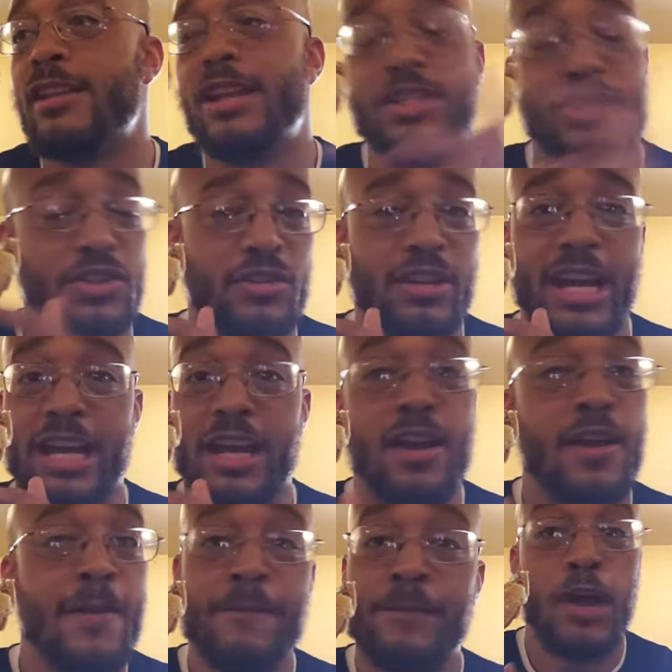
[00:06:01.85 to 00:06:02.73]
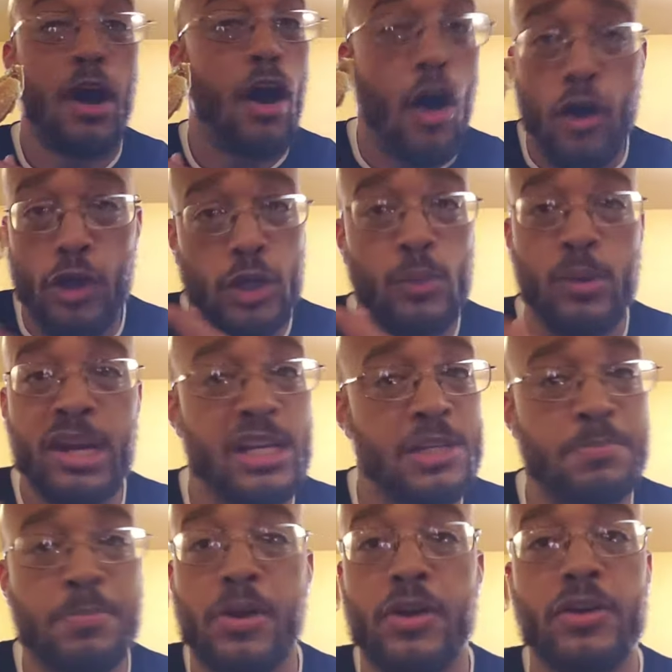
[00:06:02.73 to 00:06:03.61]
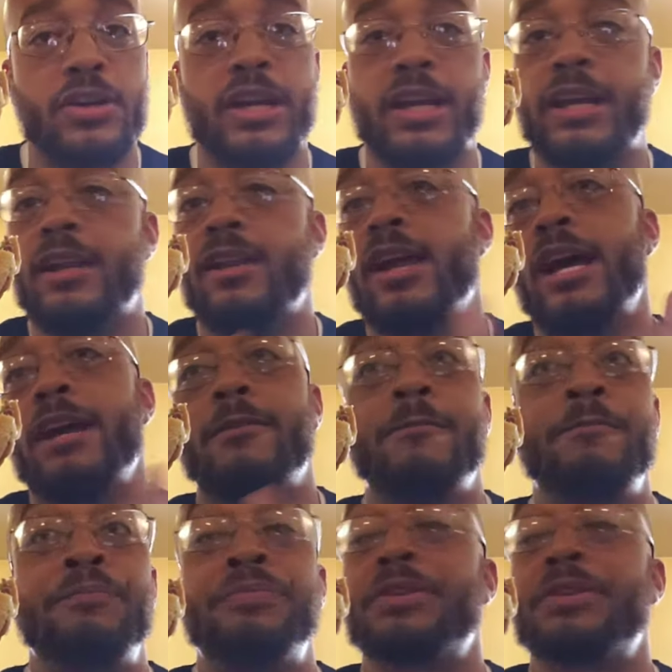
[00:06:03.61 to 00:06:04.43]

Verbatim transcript: unless you're like, all you eat is Burger King in life.